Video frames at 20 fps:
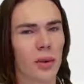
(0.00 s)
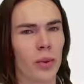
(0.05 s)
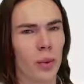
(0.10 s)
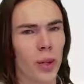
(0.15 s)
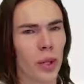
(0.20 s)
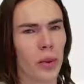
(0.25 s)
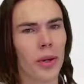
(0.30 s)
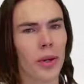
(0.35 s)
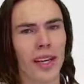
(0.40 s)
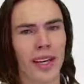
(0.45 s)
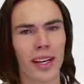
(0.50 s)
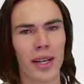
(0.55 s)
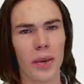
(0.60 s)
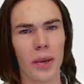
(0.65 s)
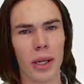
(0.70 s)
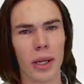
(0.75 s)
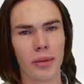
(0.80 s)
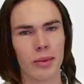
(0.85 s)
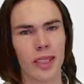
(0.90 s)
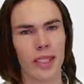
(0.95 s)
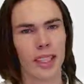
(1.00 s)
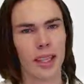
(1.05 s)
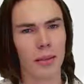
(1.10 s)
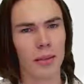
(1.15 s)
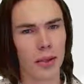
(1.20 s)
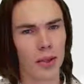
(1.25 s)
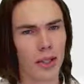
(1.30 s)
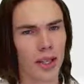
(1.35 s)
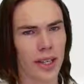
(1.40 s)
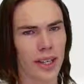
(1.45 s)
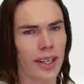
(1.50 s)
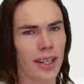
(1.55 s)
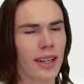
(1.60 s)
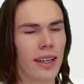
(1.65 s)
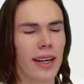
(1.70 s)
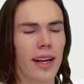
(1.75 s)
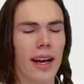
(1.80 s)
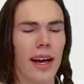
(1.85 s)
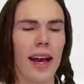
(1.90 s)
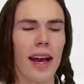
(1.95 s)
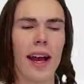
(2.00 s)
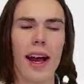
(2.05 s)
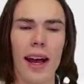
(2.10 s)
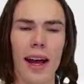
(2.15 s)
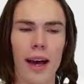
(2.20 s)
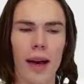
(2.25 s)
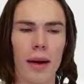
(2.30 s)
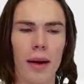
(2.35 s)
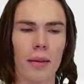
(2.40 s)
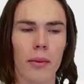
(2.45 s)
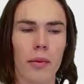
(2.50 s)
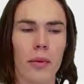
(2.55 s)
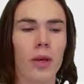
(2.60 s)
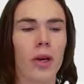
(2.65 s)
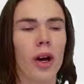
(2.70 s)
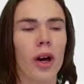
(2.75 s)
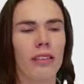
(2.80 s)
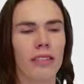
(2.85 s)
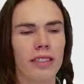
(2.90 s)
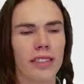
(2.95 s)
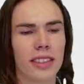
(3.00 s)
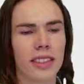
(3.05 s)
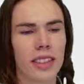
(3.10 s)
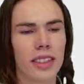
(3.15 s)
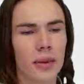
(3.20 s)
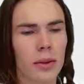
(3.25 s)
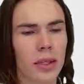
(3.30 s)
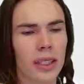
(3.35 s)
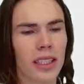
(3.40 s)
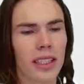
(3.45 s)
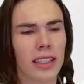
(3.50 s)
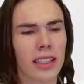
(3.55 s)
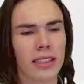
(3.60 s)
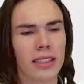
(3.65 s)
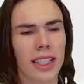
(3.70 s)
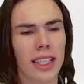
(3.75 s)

we want to get a website up and running. We're going to